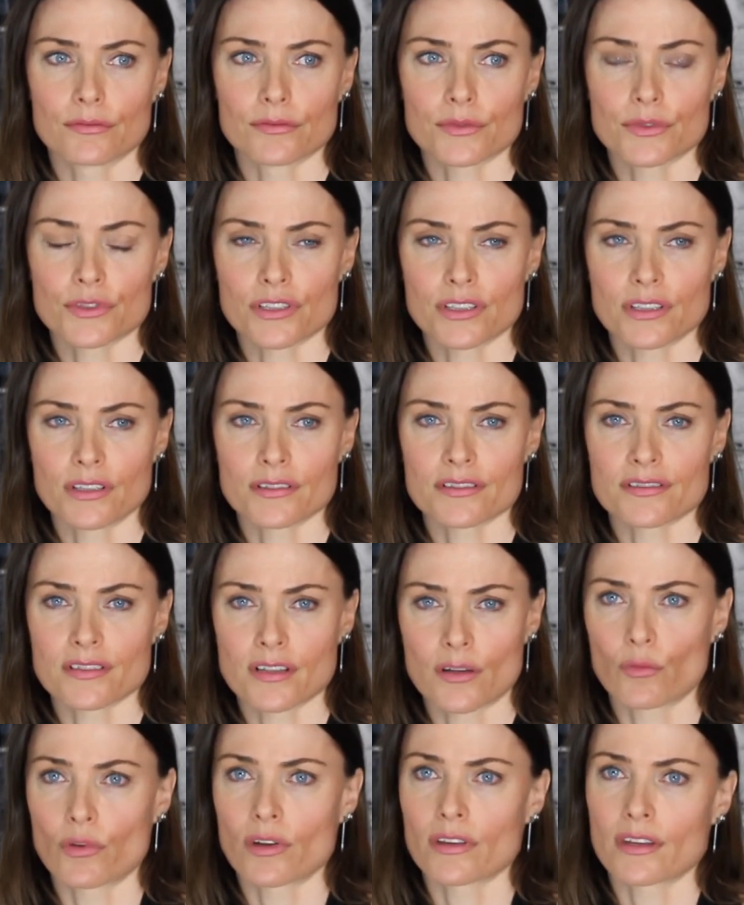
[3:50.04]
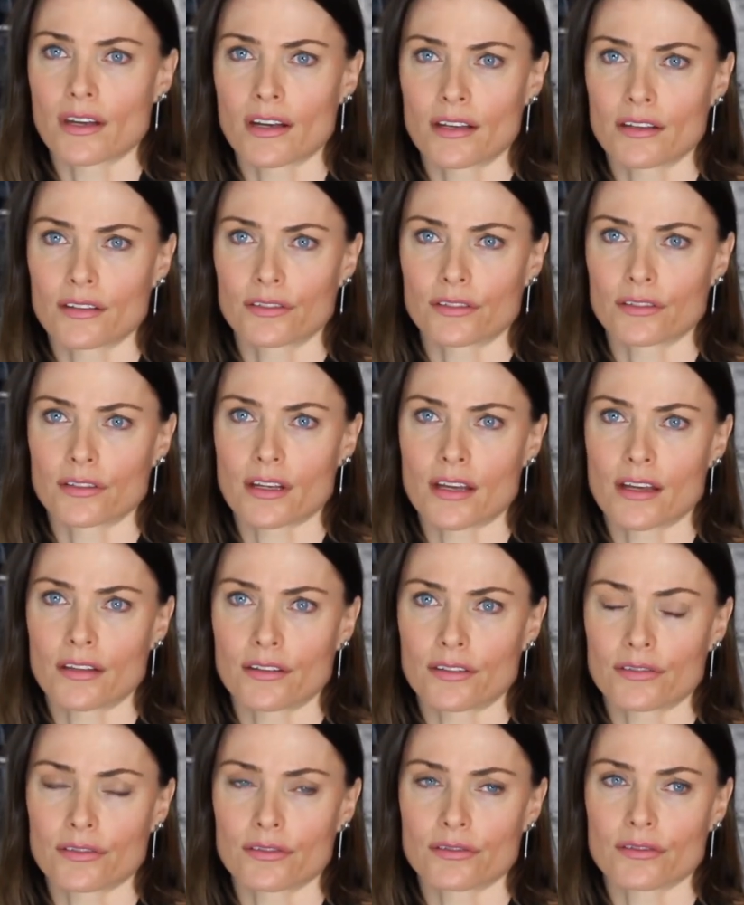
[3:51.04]
She is someone that
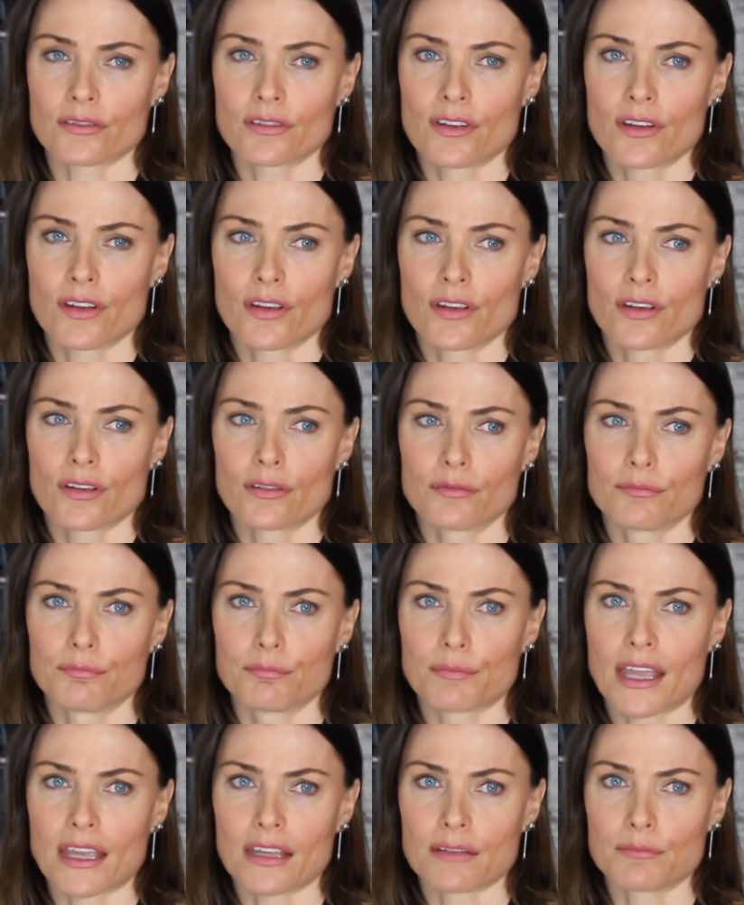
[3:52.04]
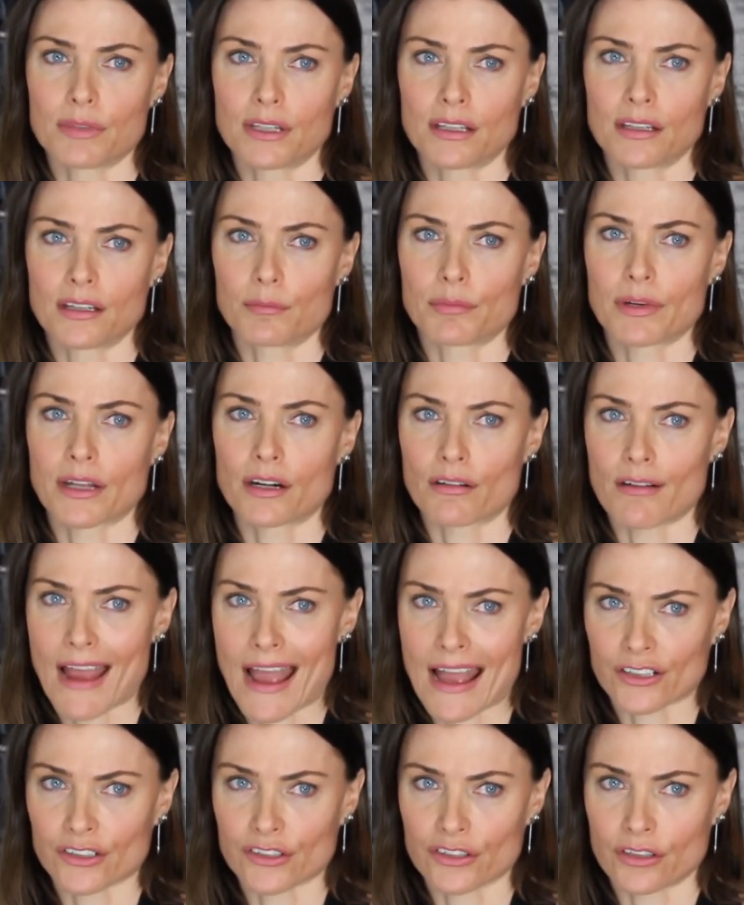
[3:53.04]
has made me a better
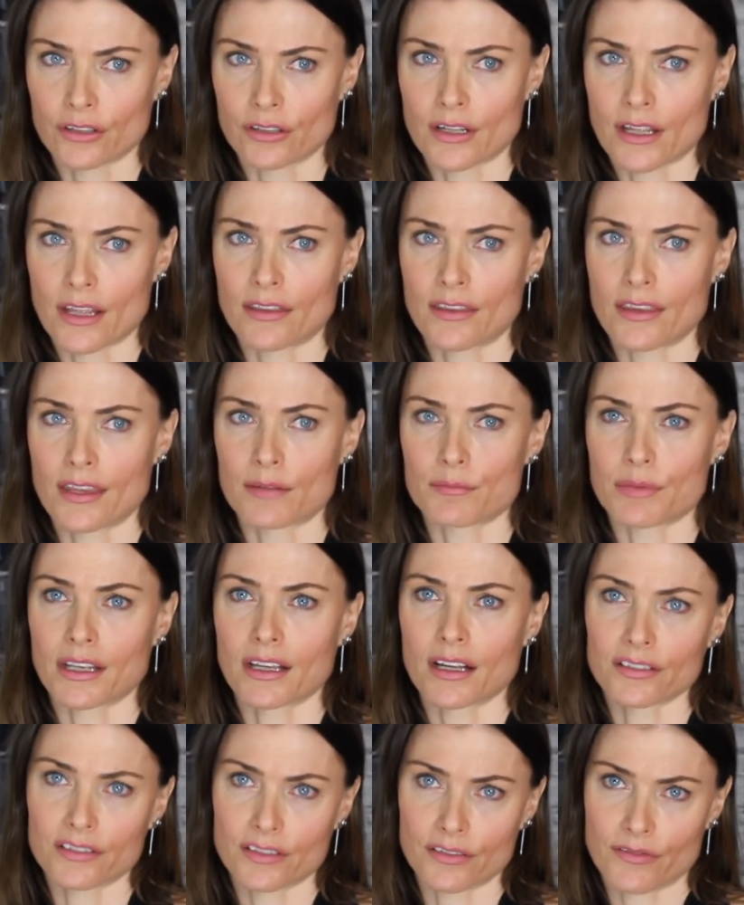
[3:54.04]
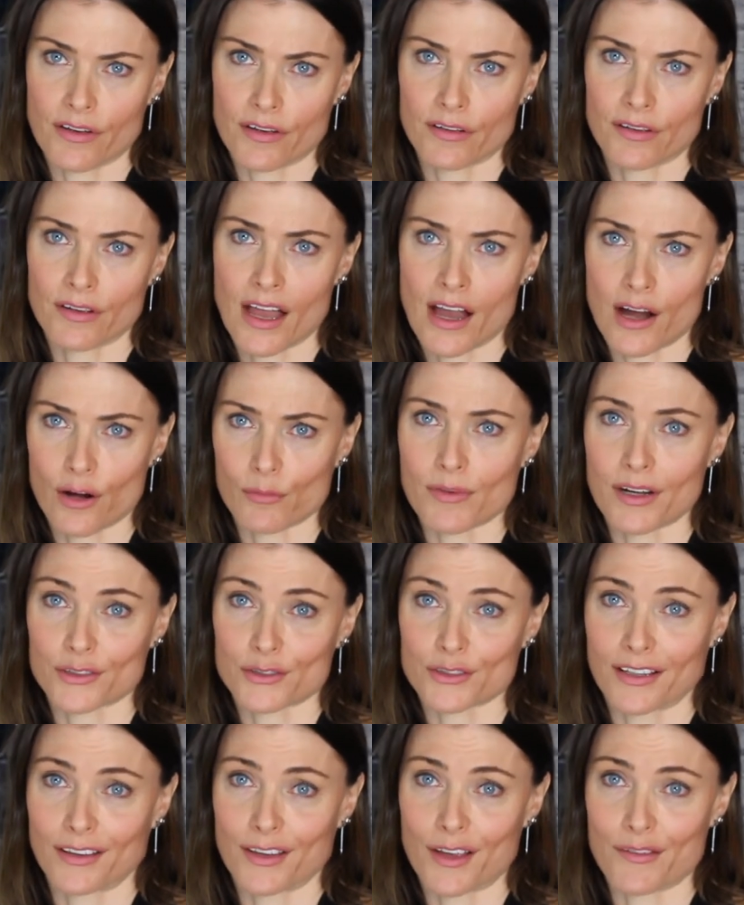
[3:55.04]
actor, and then because of how
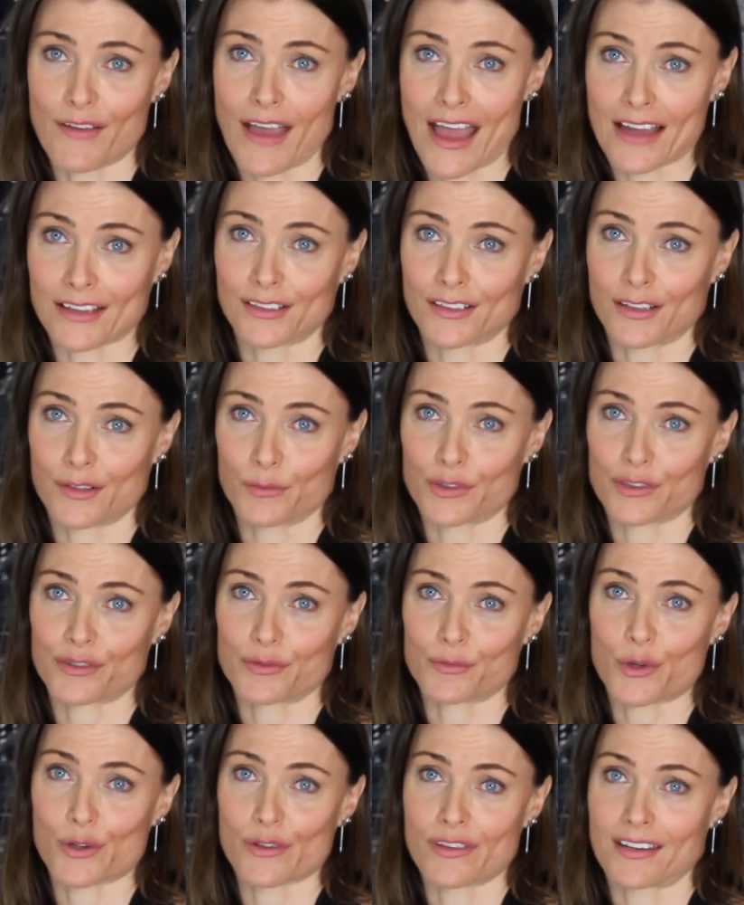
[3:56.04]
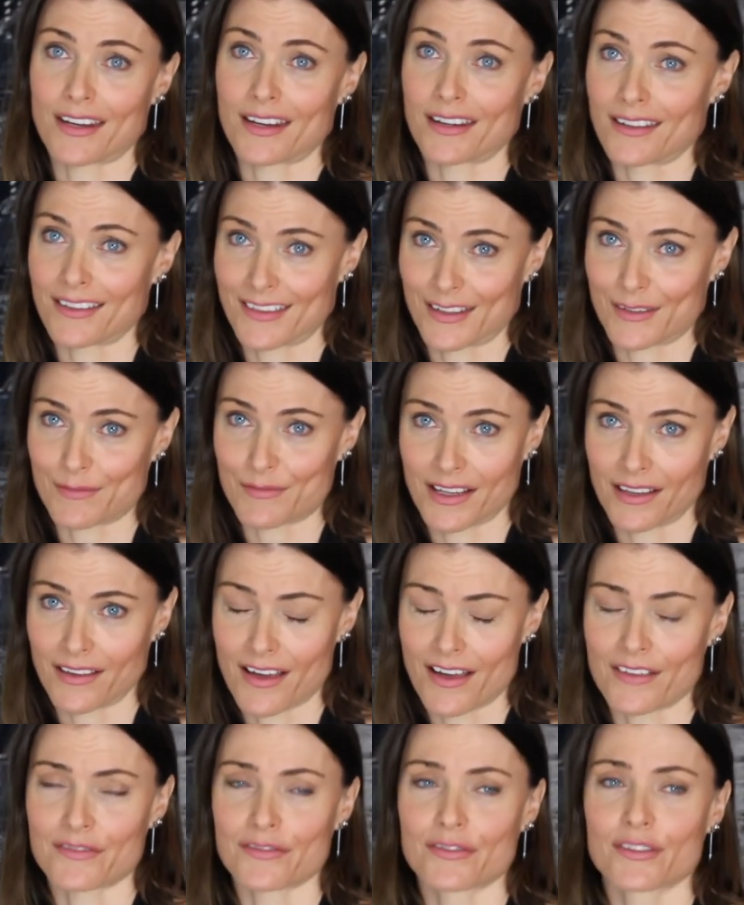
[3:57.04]
much I love acting, which is more than anything in my
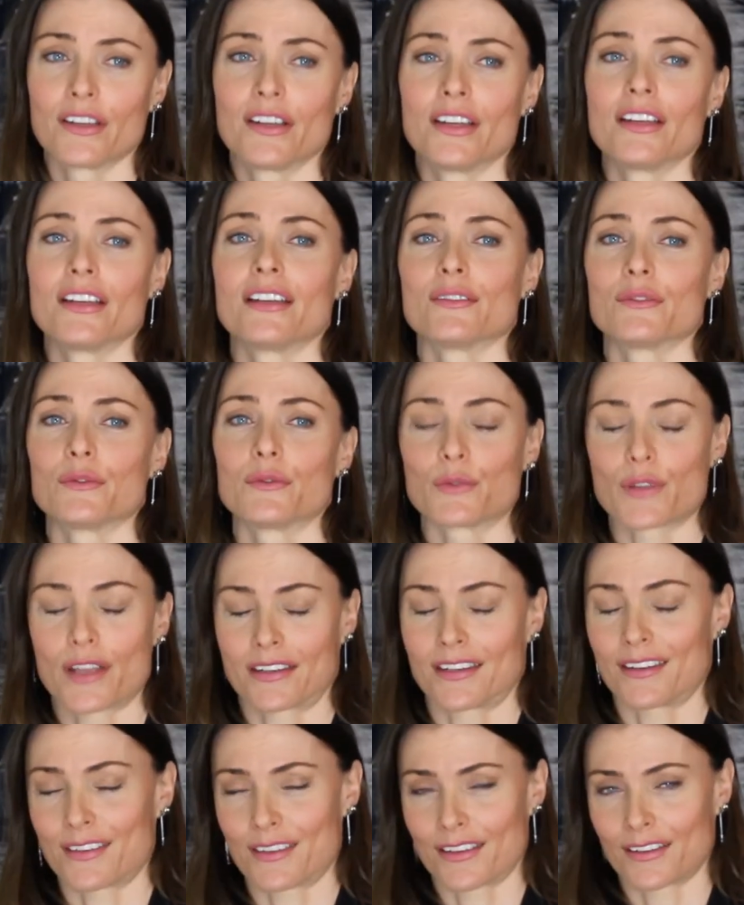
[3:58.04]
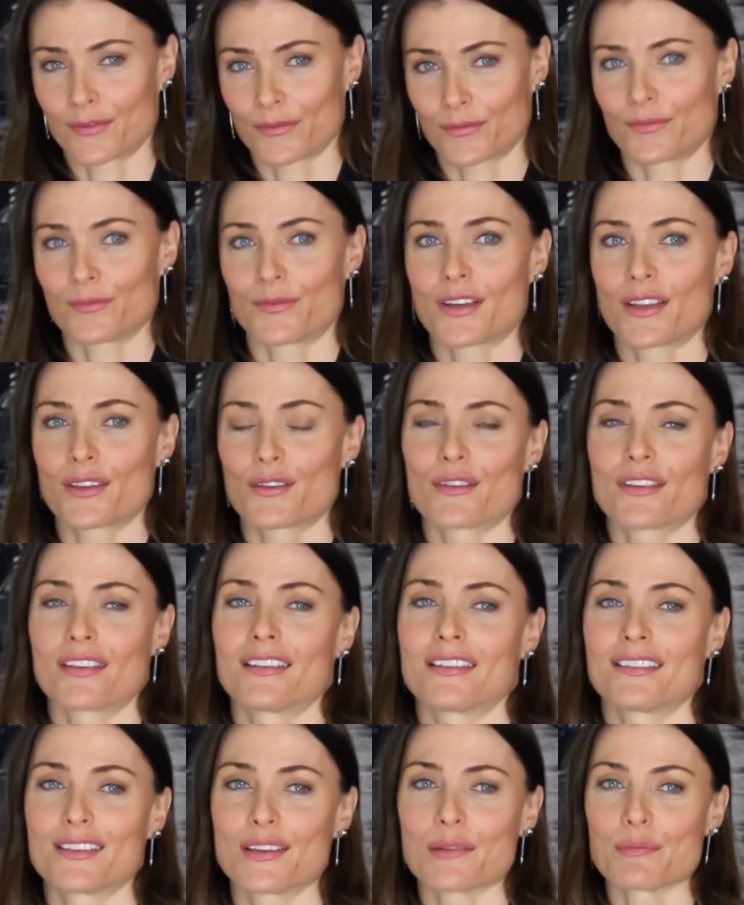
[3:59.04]
life, anything other
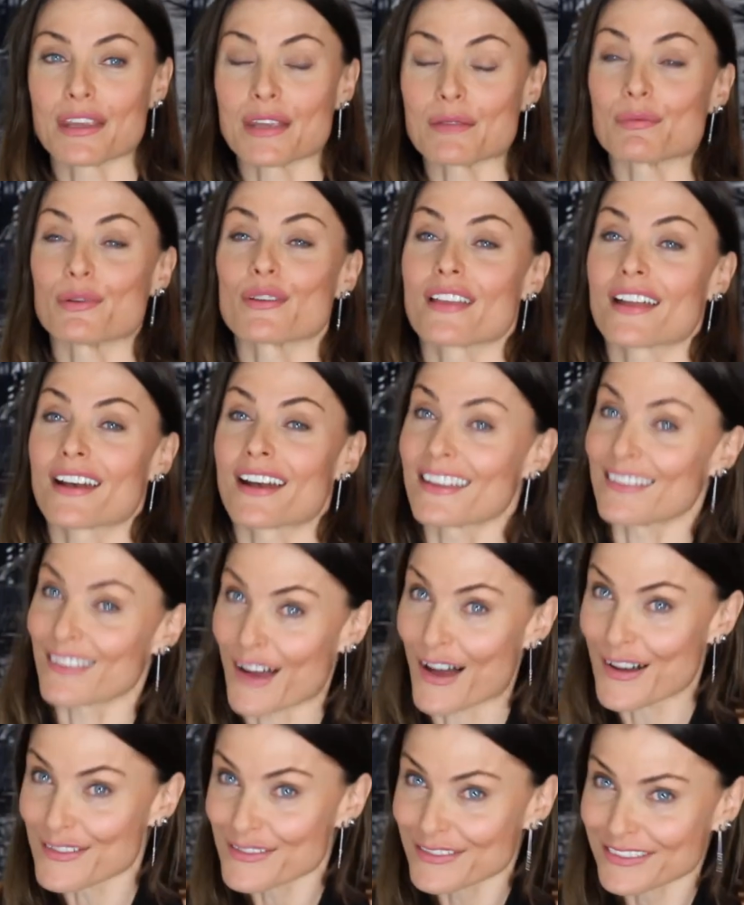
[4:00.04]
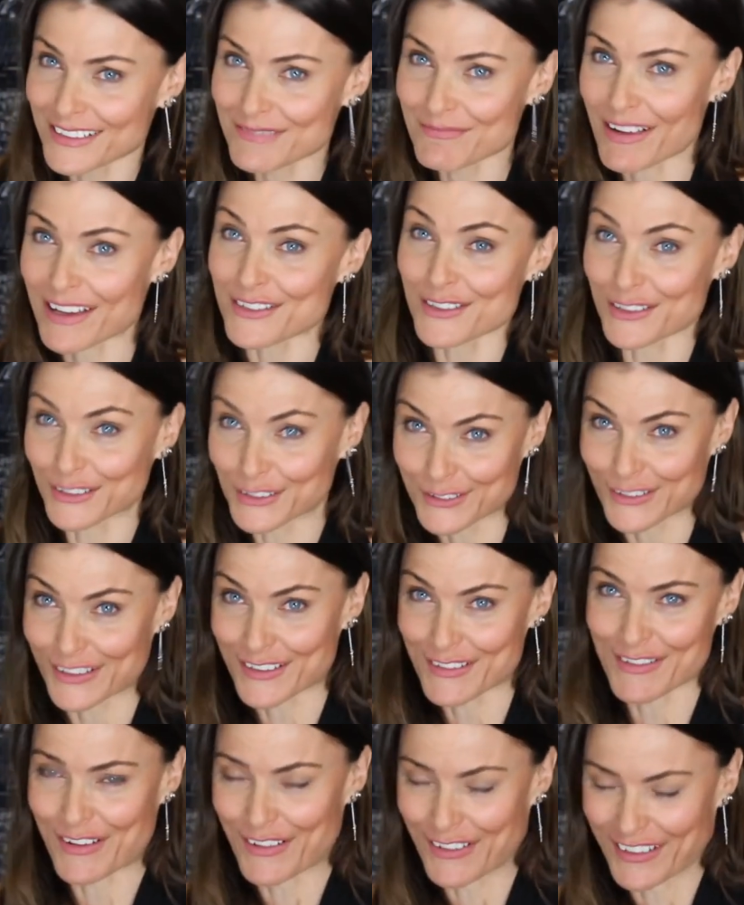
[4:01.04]
than people that I love and my children,
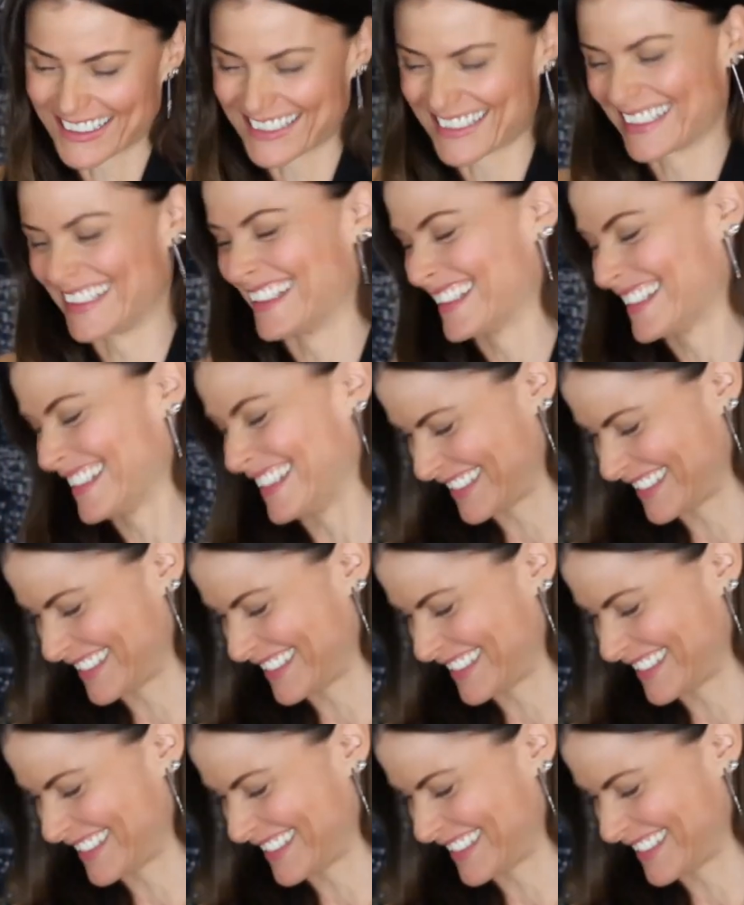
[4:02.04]
of course.